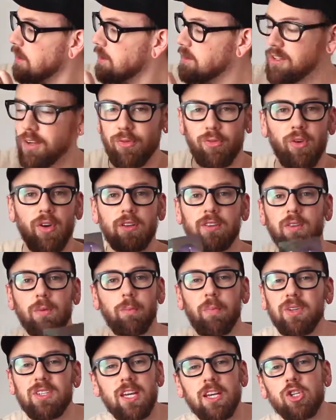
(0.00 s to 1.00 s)
different
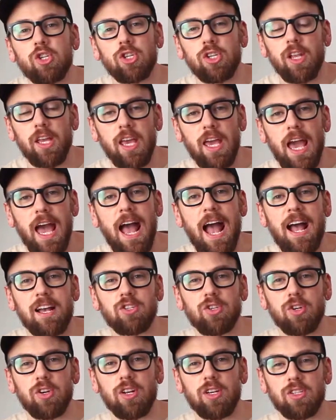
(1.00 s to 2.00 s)
potentially
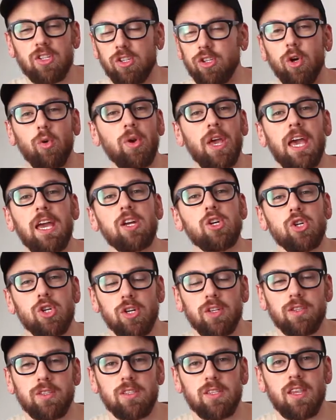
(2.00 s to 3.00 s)
hazardous
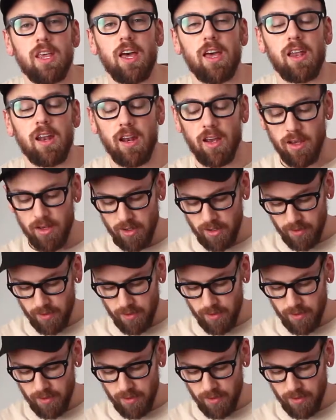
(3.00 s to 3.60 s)
locations that